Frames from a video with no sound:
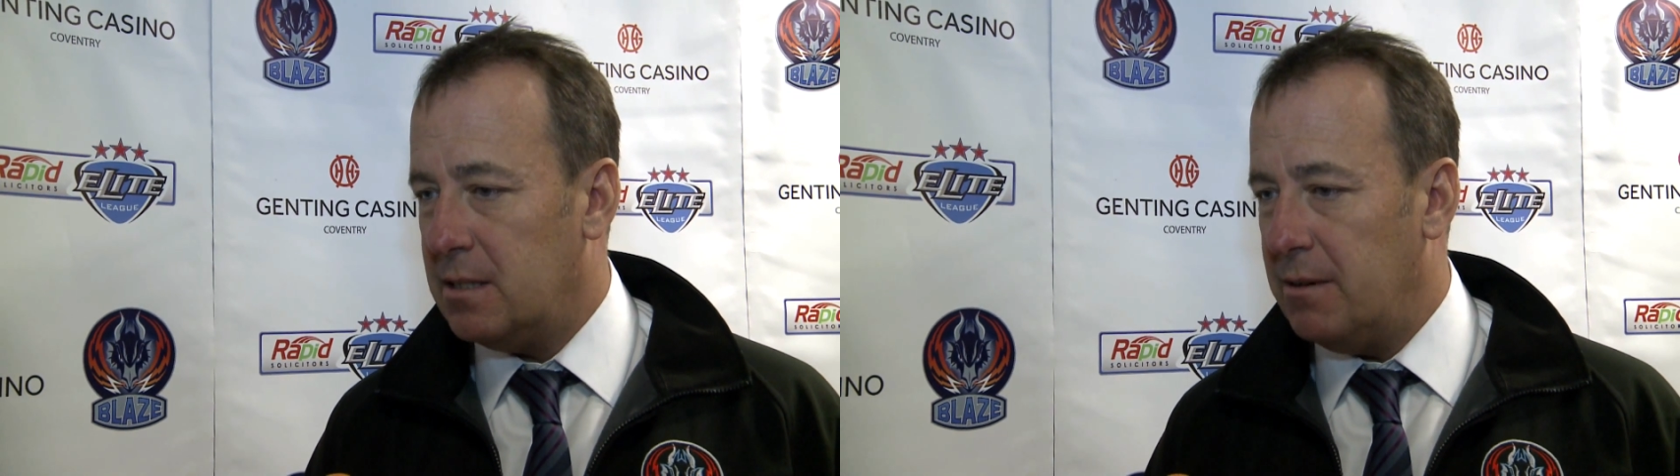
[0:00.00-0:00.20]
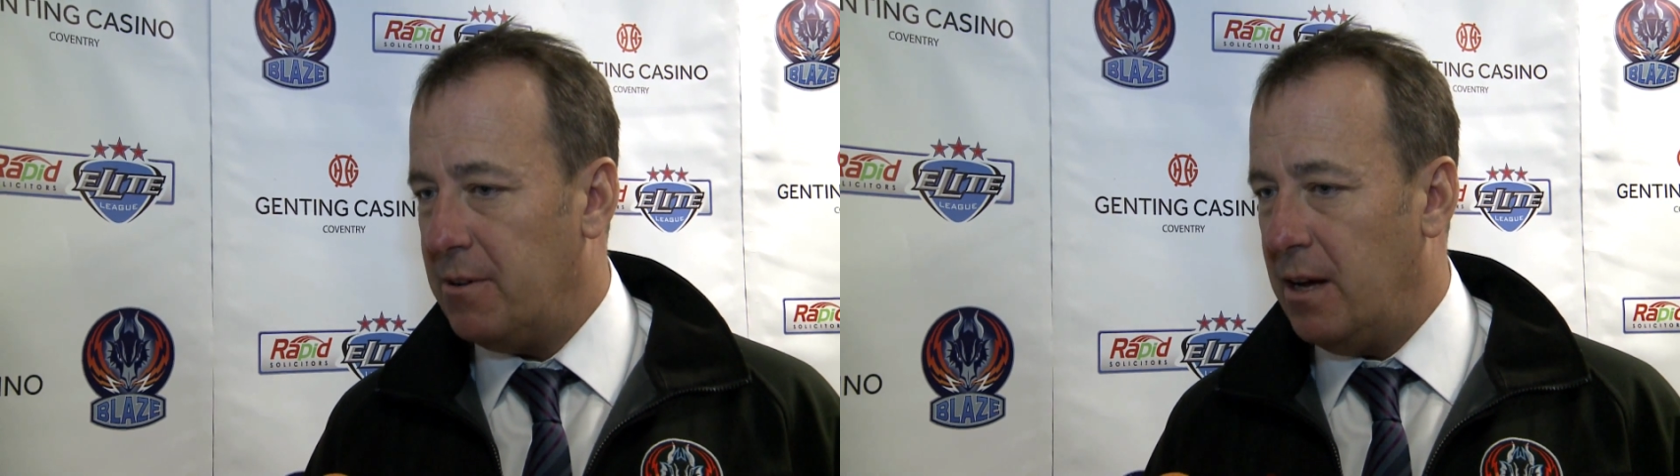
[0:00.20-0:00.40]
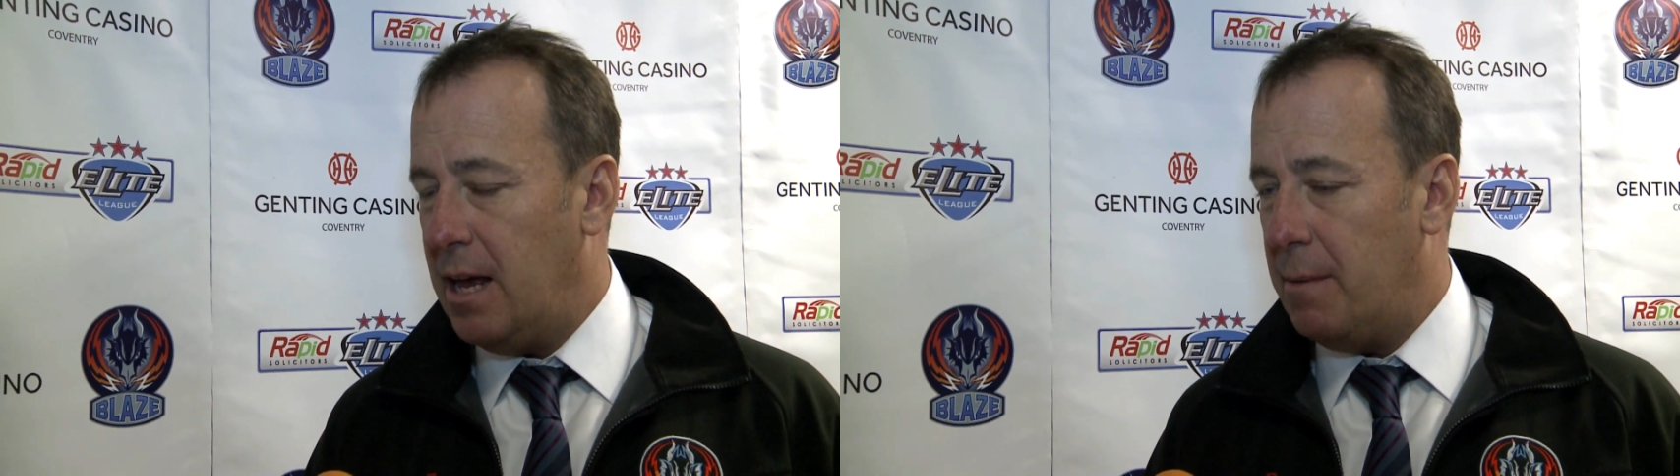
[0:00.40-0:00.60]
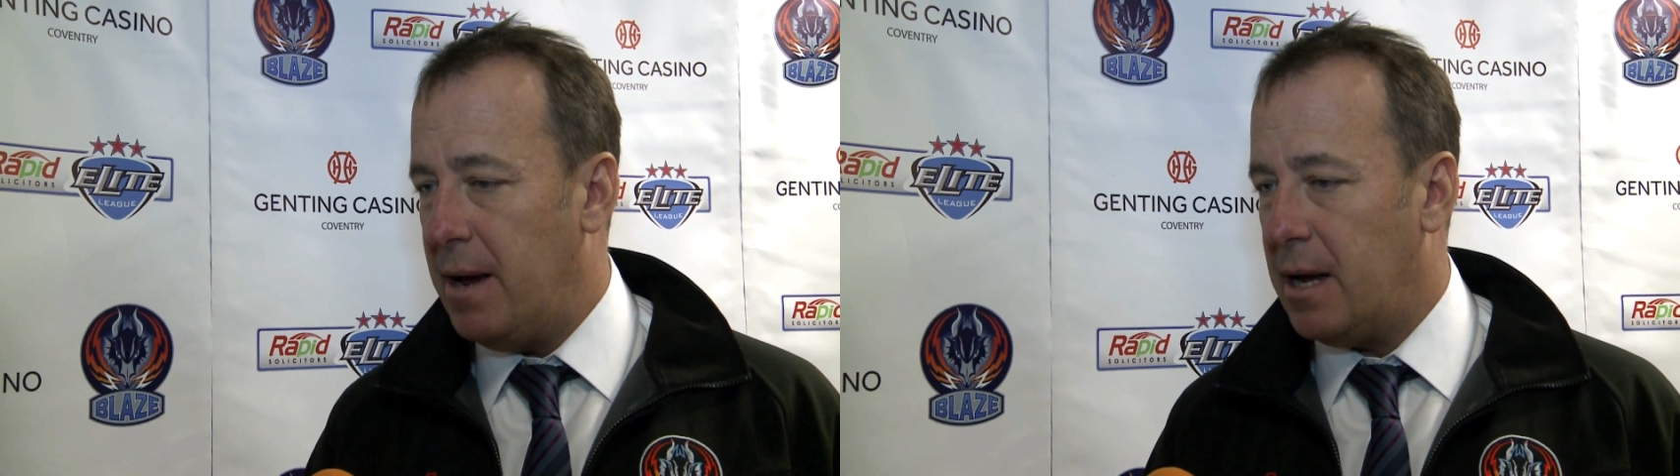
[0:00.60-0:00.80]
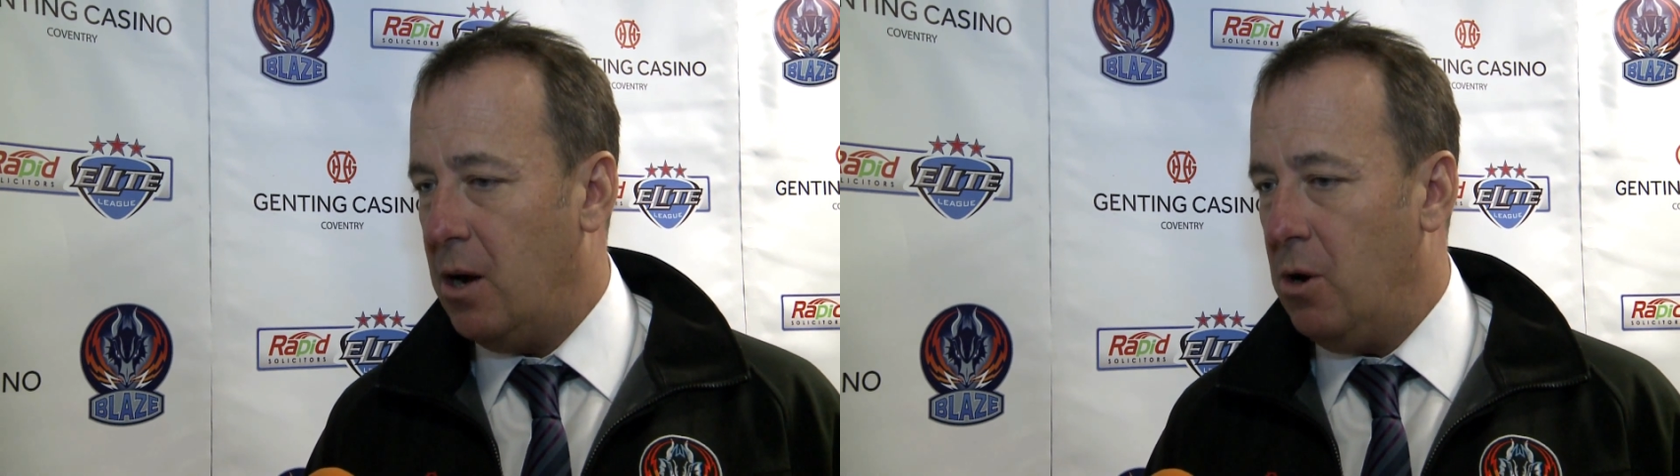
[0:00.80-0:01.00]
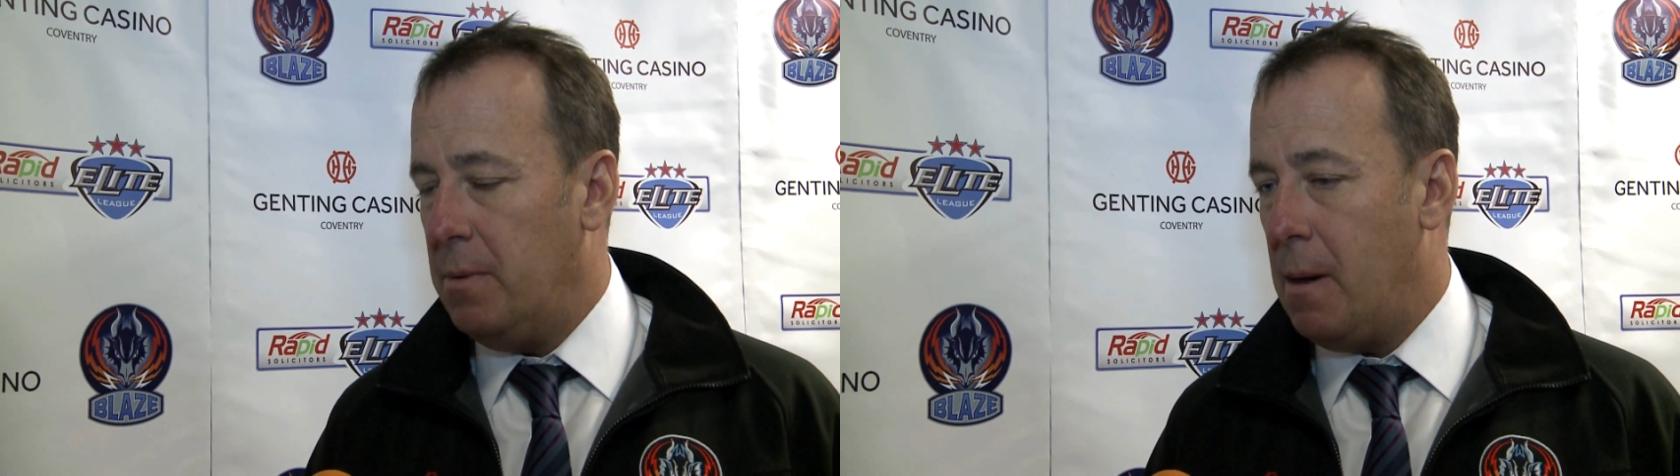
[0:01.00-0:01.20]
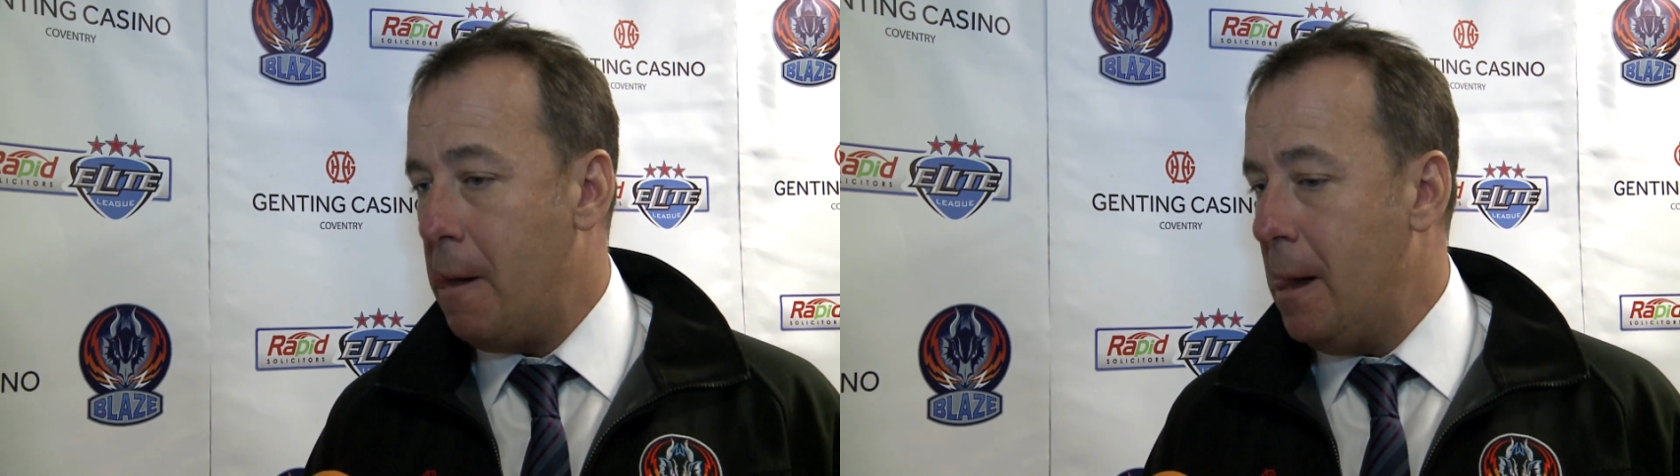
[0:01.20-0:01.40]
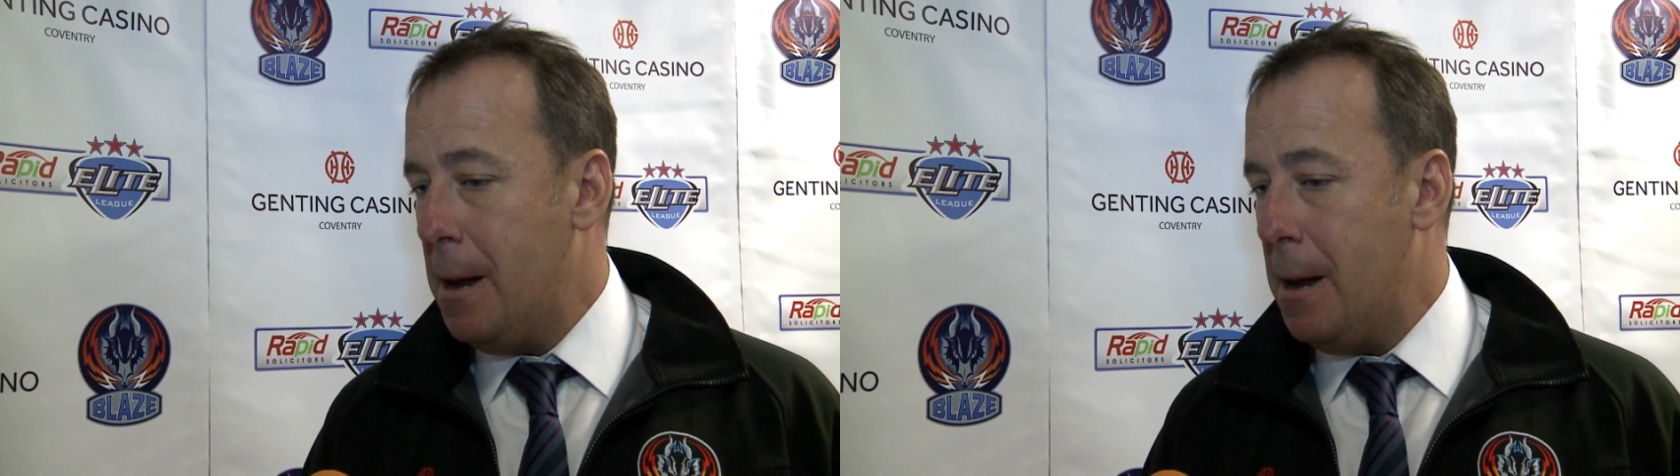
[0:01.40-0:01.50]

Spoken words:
and stuff like that back home.